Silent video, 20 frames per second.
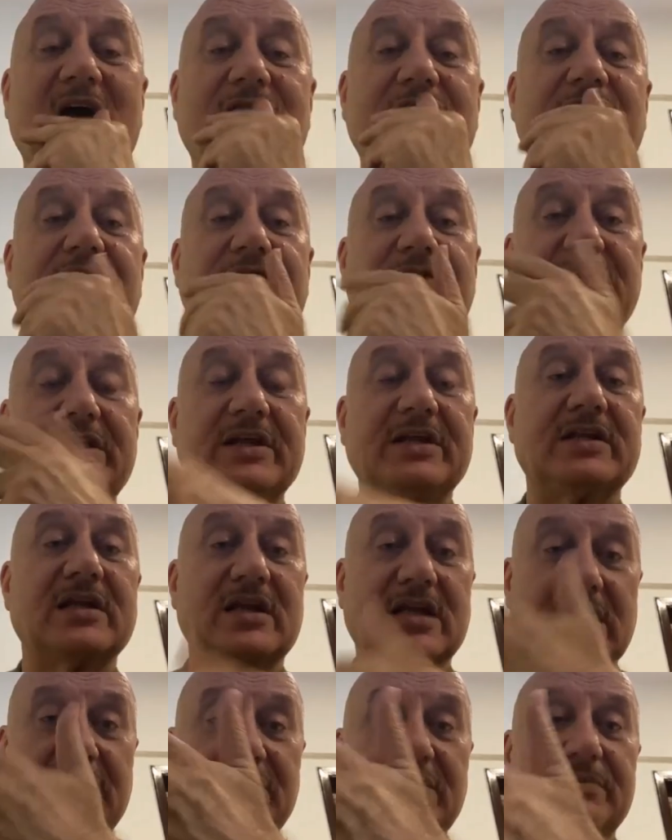have a feeling
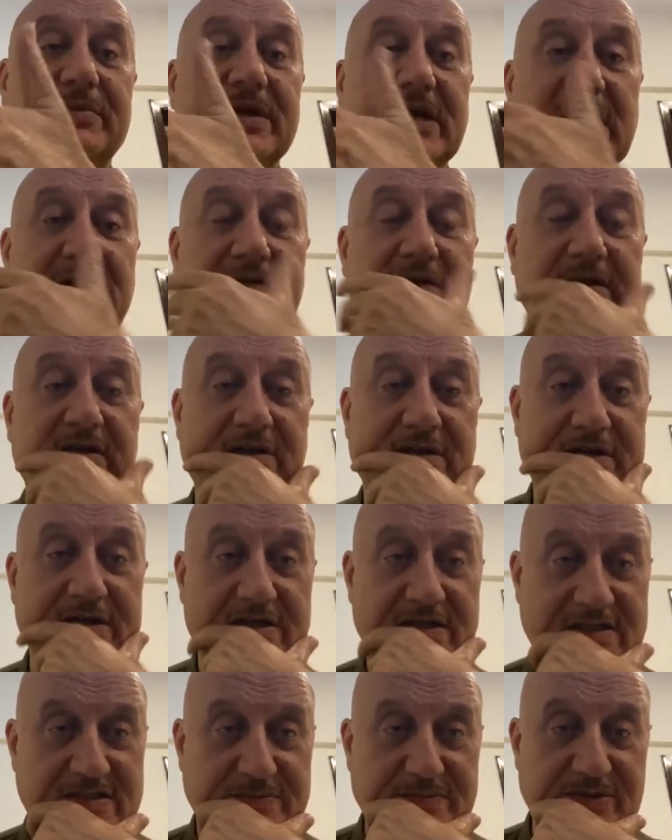that I will be having
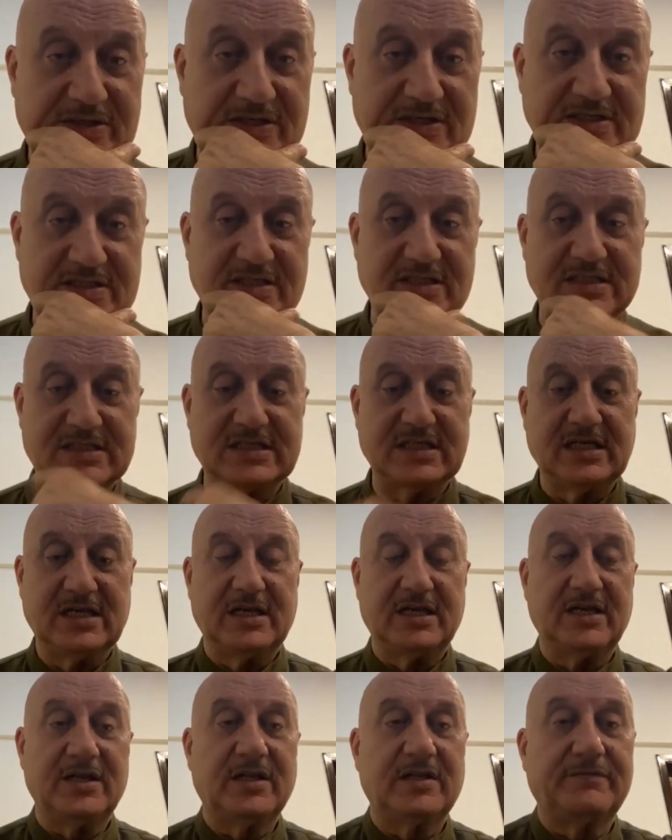great experiences
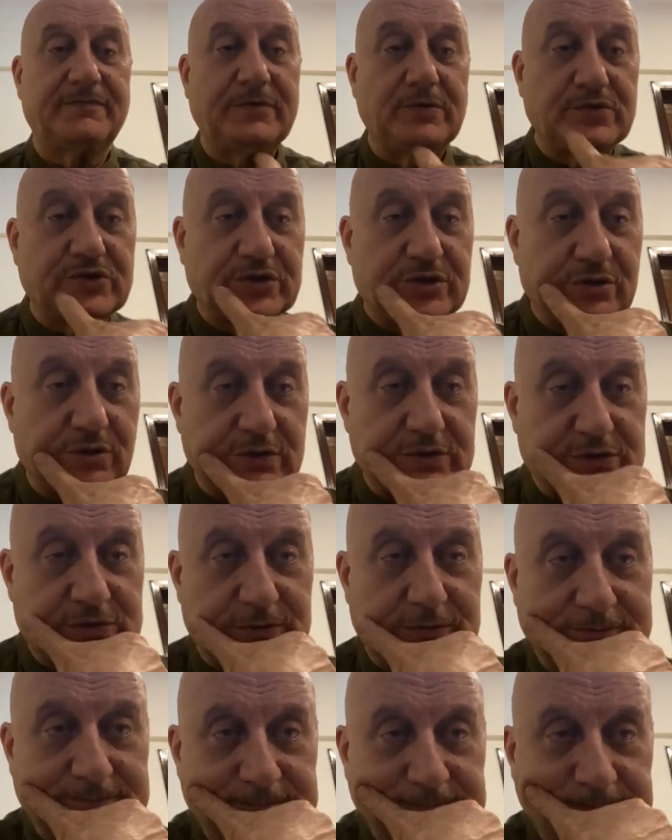in the future
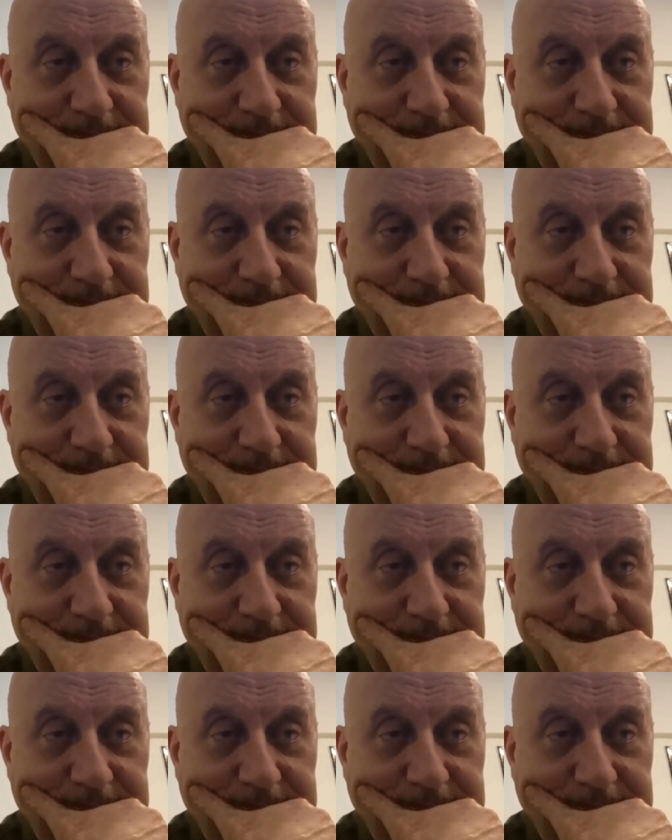also.